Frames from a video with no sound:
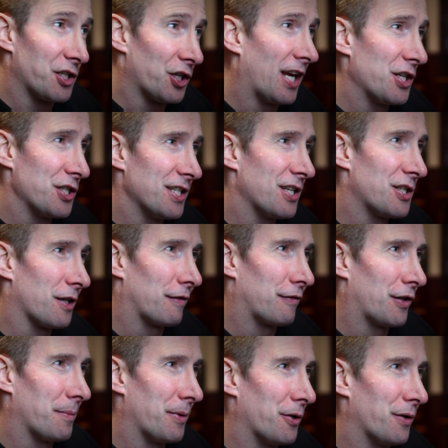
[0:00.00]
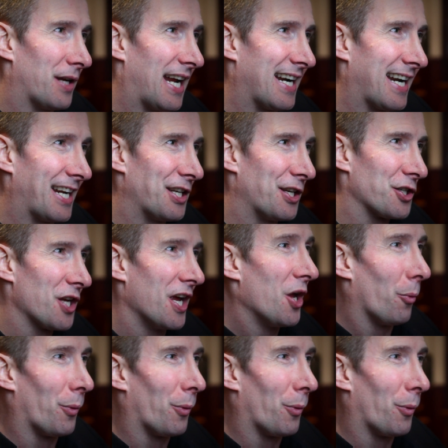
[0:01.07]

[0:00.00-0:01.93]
education teacher for about 8-9 years,